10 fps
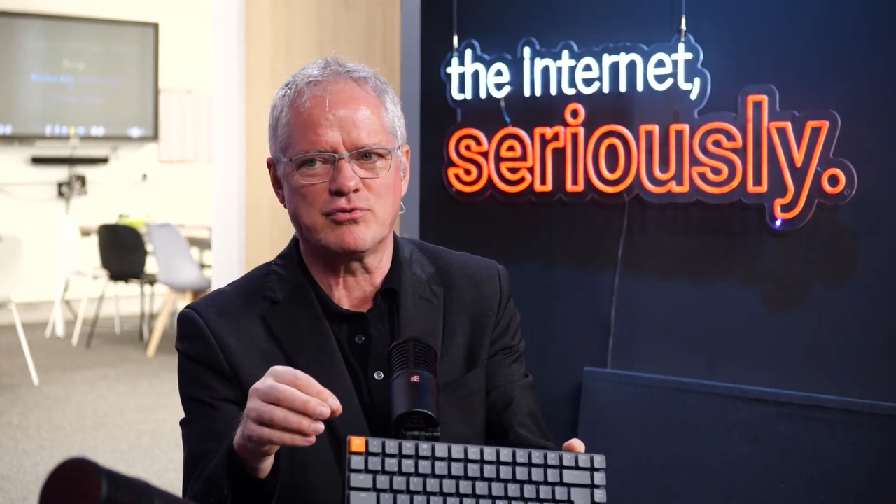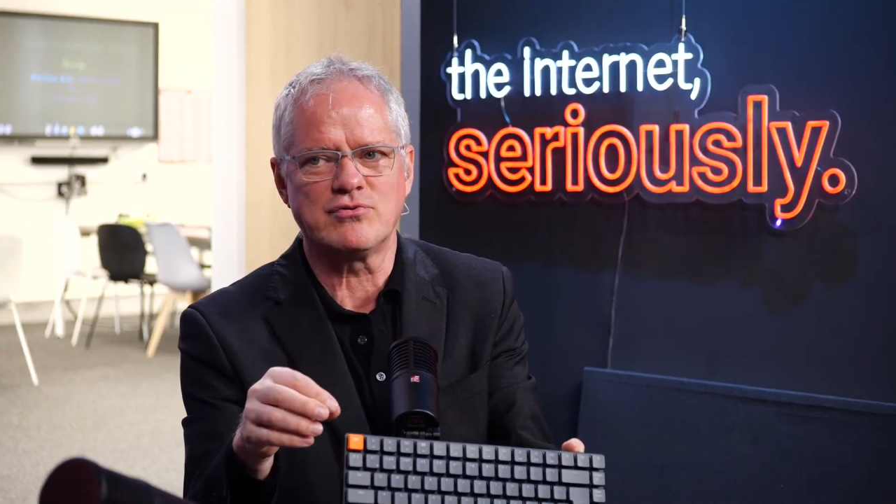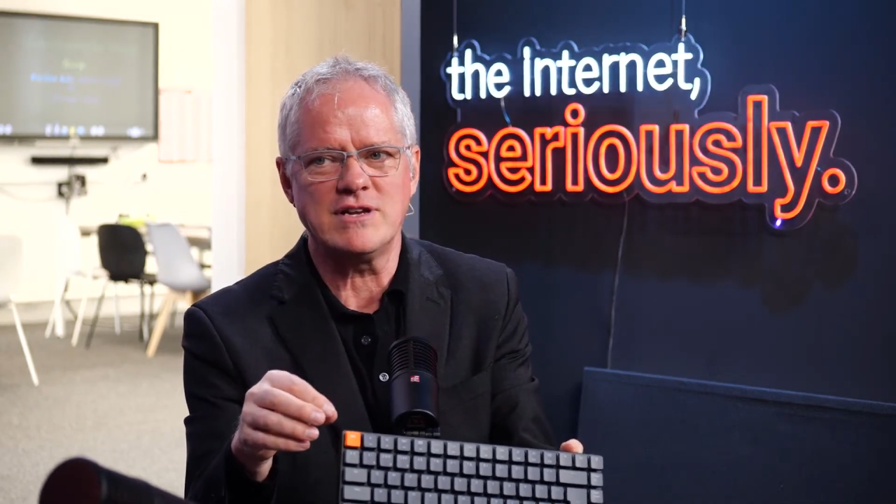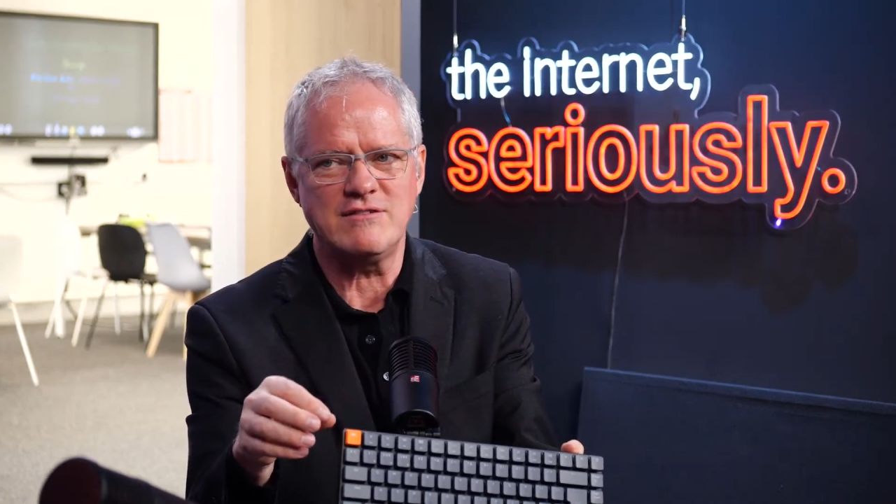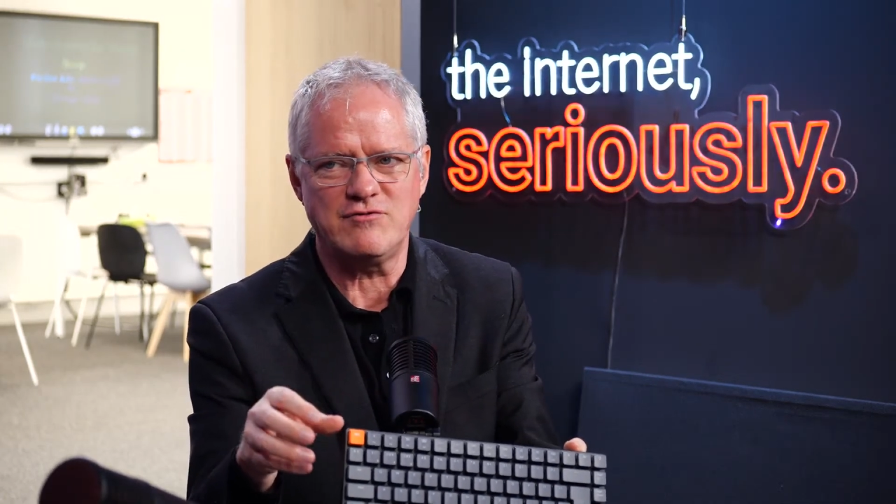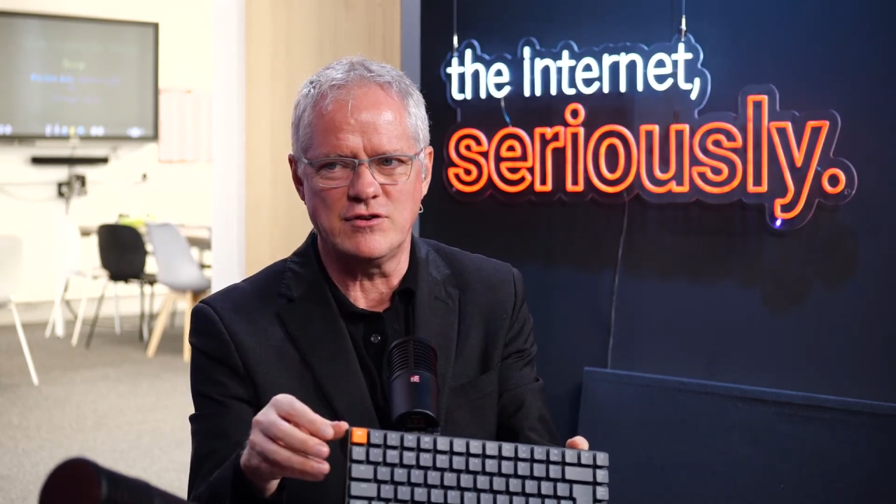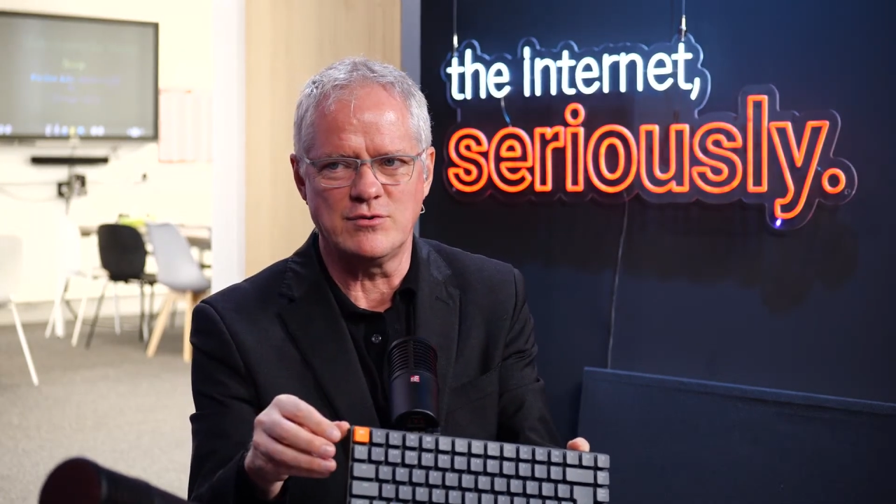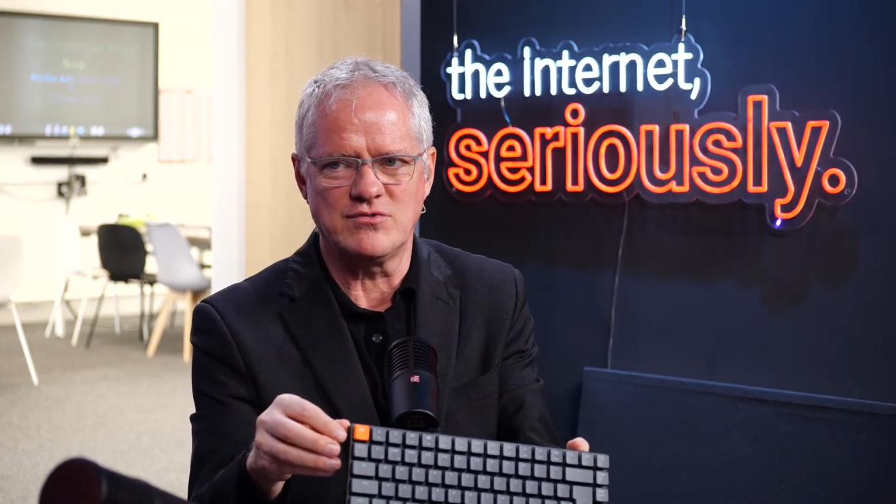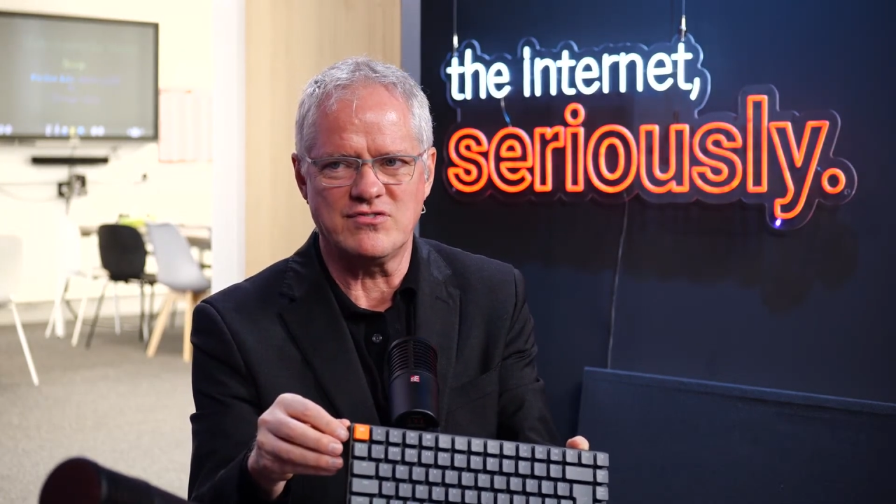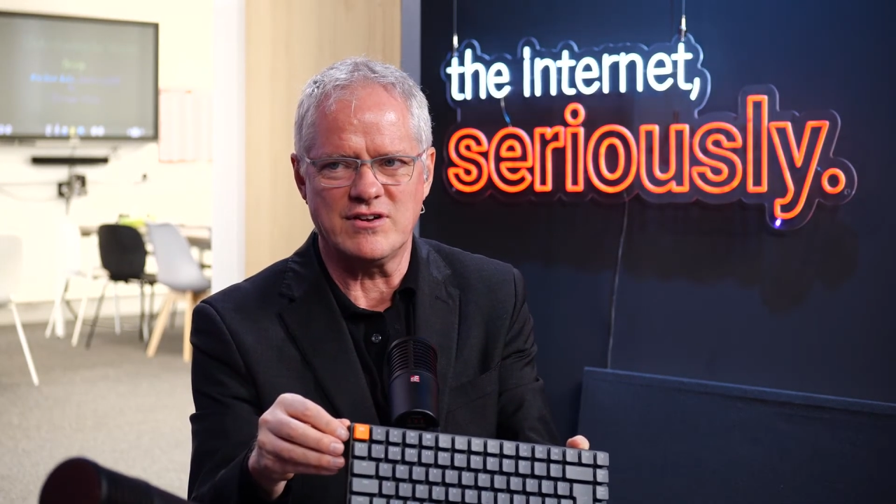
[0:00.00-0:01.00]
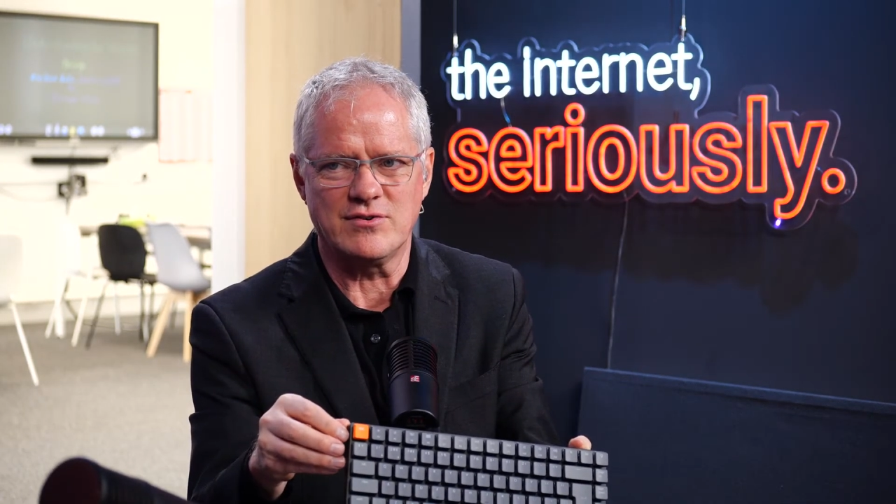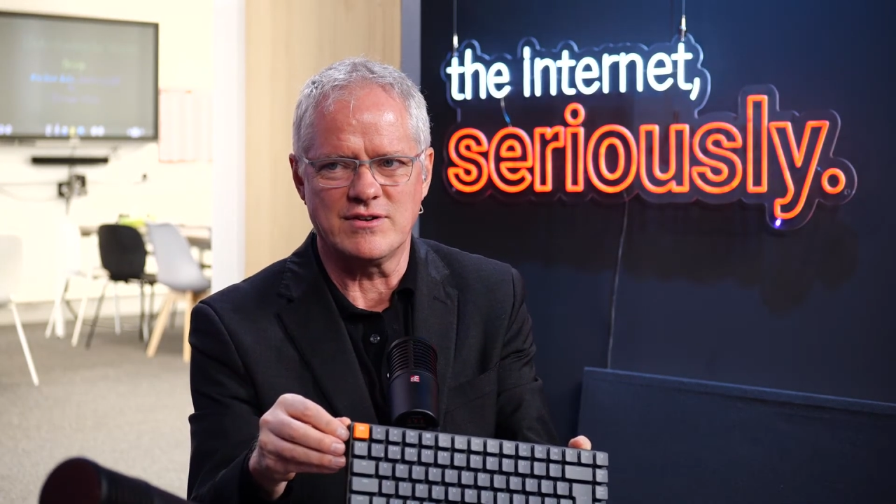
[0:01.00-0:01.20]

preview series.